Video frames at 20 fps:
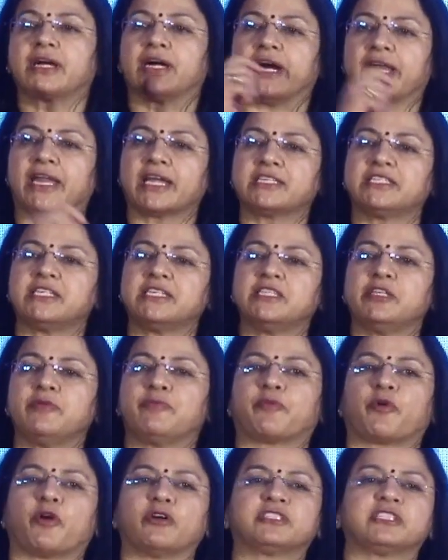correcting the
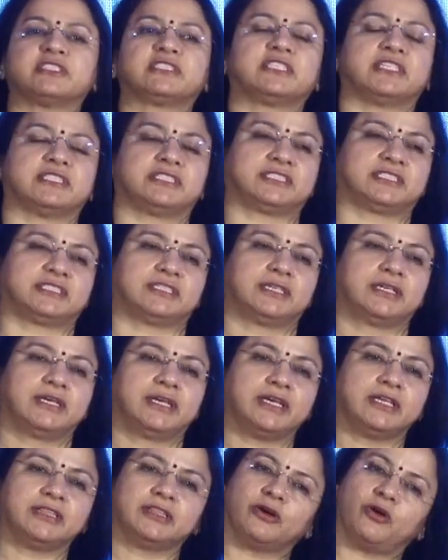processes
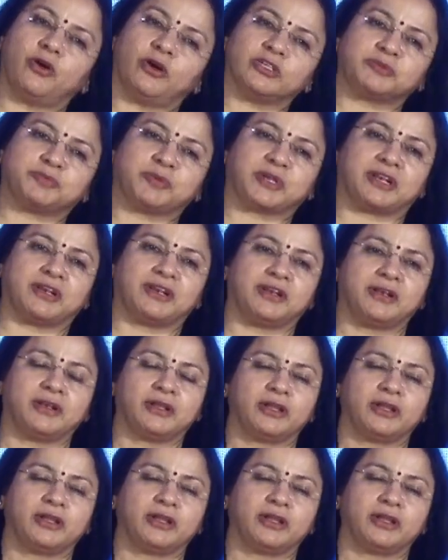in the hospital.